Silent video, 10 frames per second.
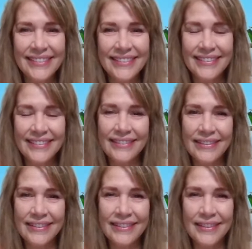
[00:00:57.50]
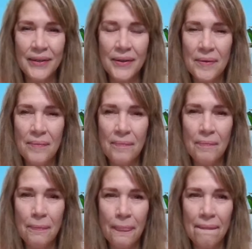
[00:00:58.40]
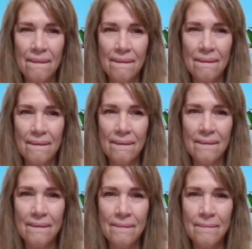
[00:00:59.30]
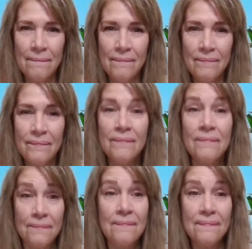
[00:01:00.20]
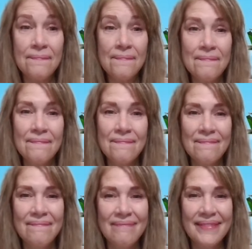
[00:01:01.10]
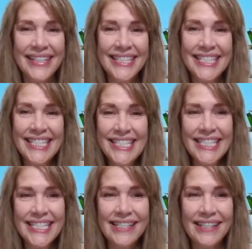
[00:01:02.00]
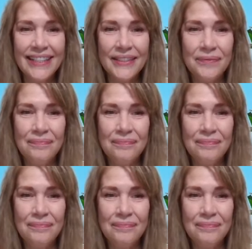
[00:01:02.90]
The person shown says nothing.